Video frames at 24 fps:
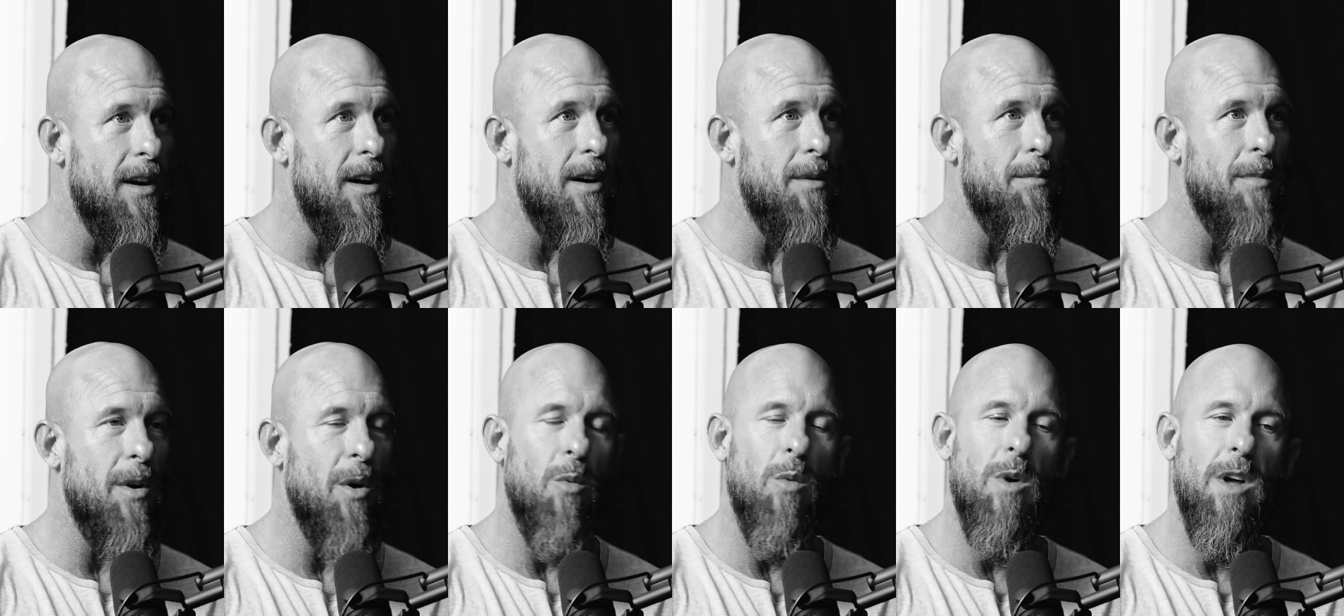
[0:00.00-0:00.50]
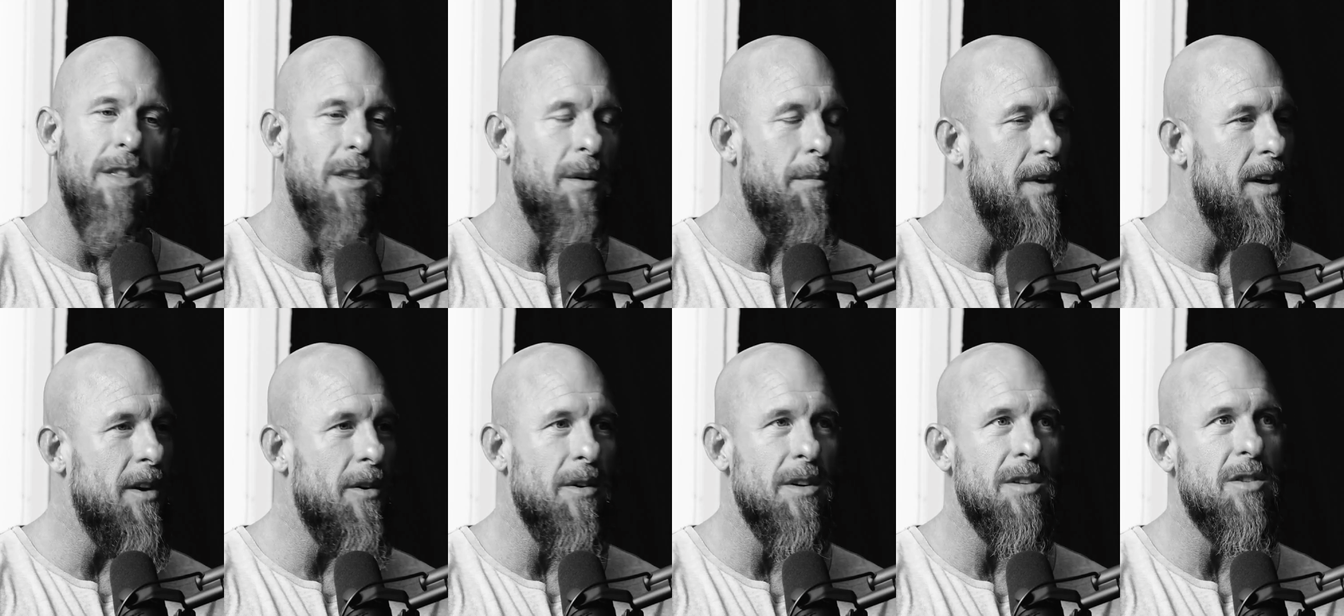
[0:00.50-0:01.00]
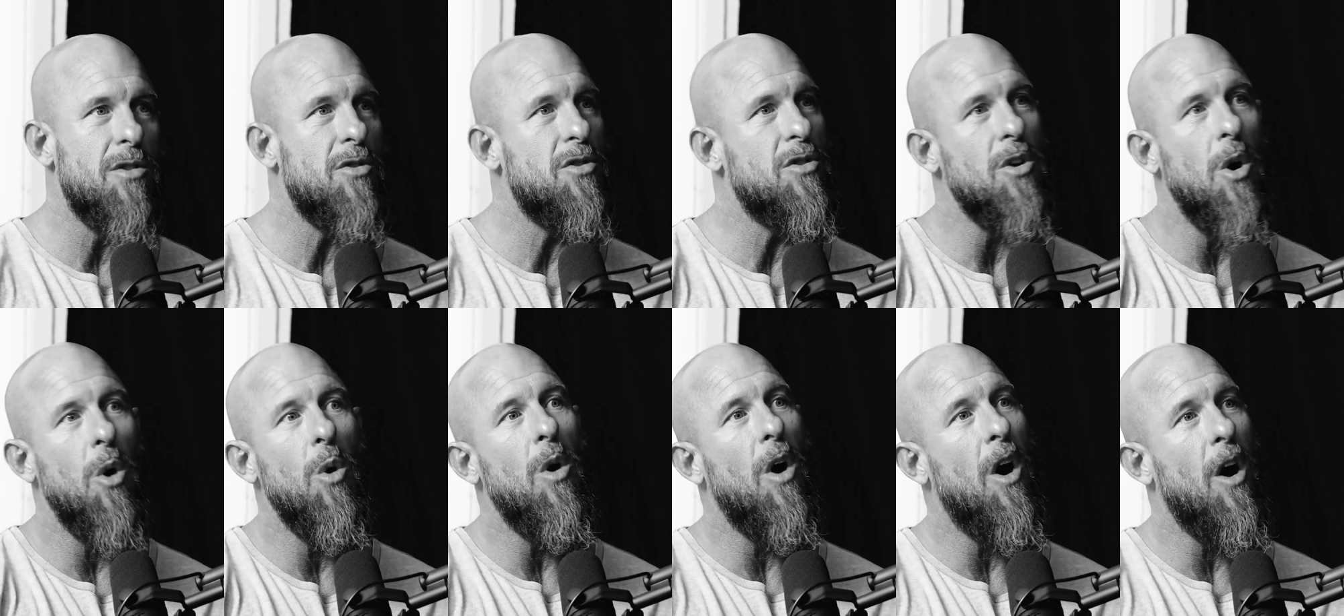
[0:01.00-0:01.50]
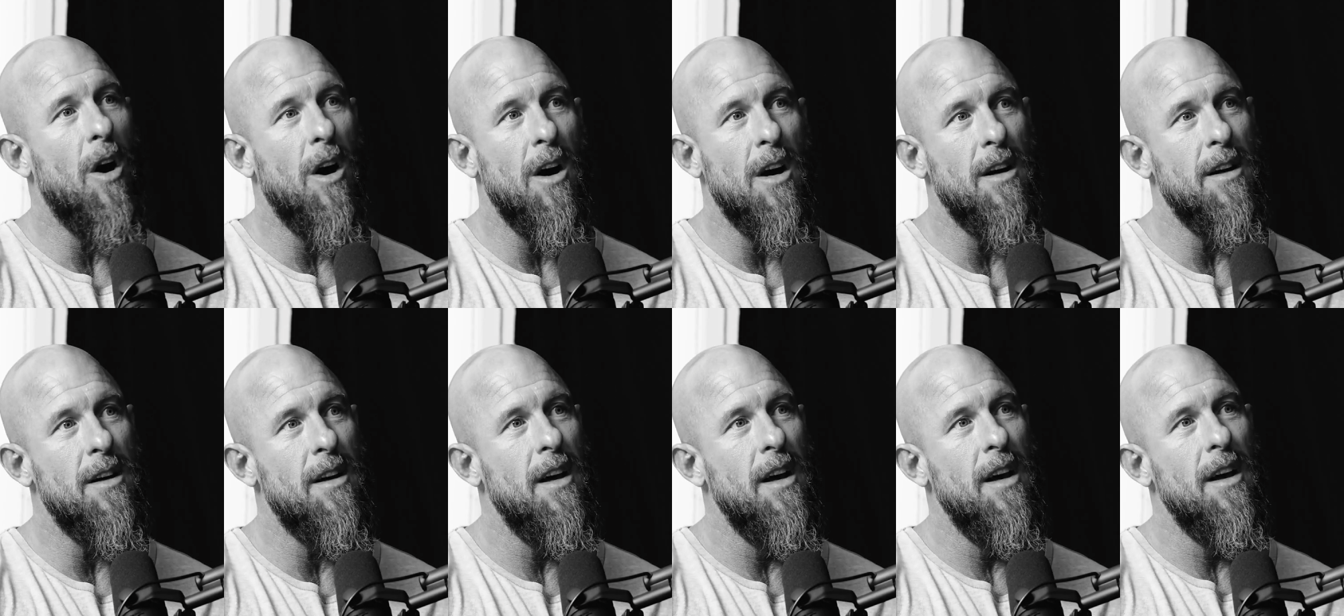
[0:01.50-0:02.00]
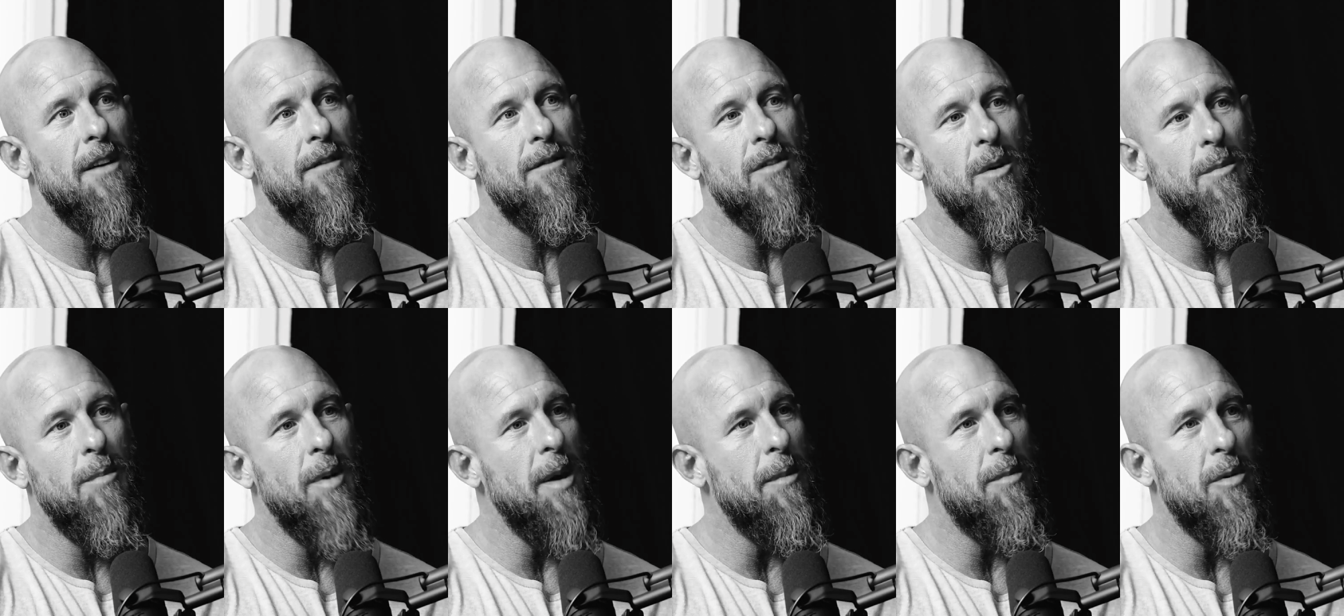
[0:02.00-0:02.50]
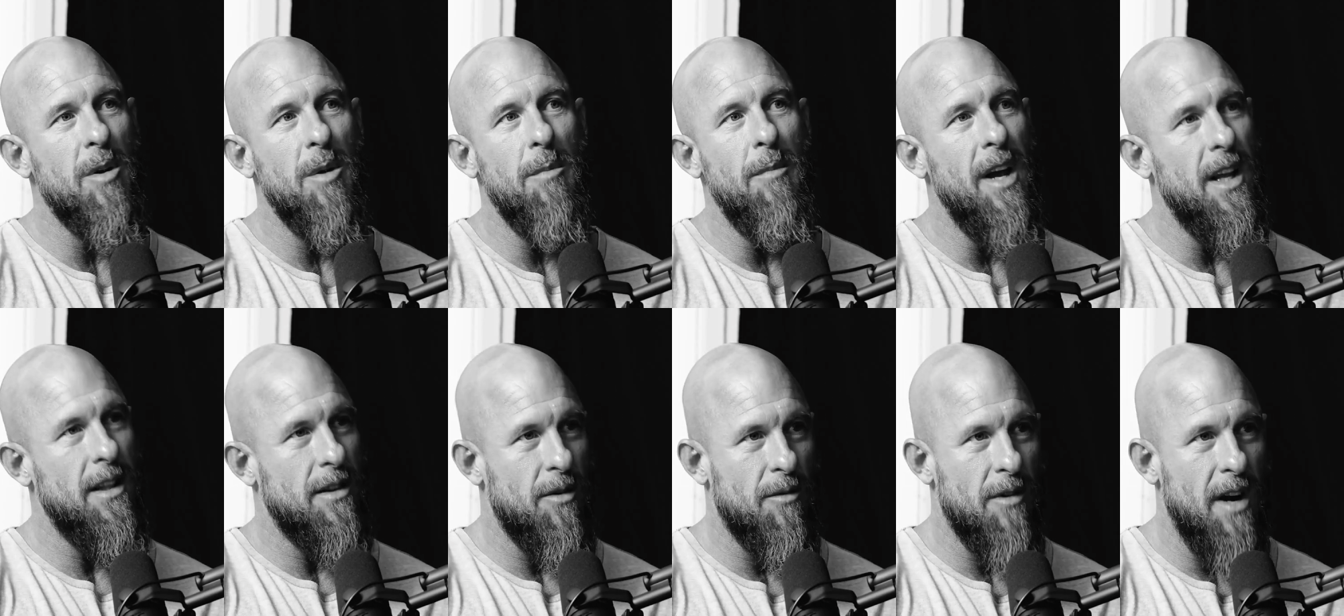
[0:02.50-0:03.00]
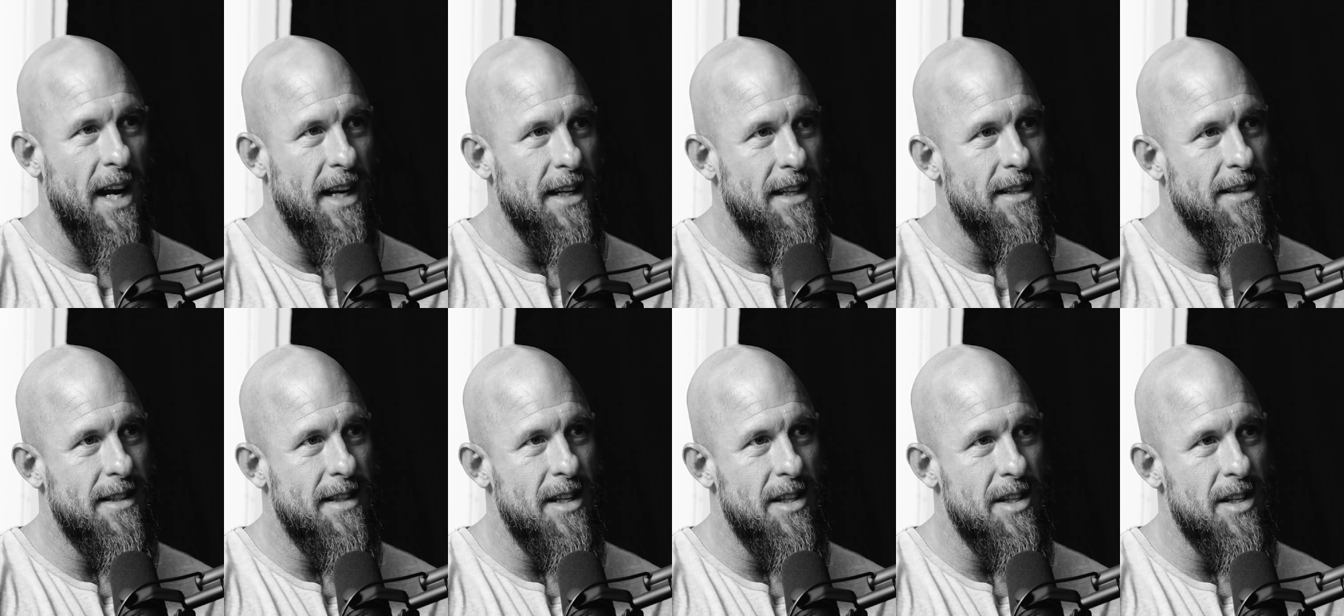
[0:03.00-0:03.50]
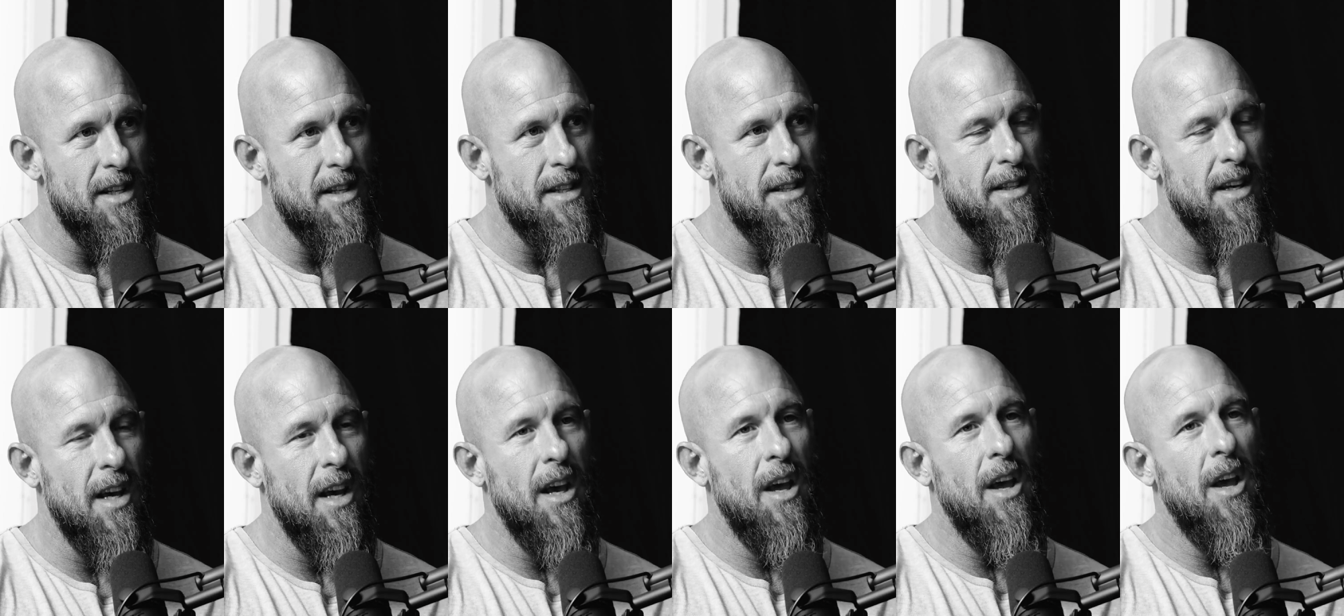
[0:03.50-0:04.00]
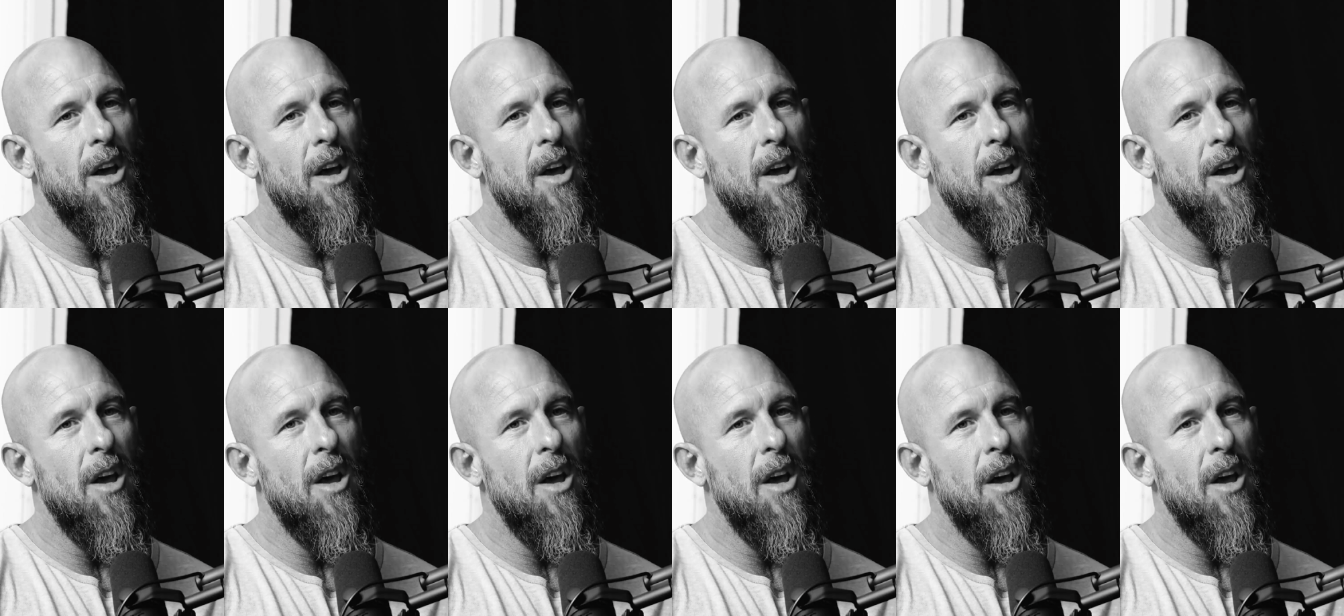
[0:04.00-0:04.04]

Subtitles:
up. But win the meal is so hard for people to make the right decisions.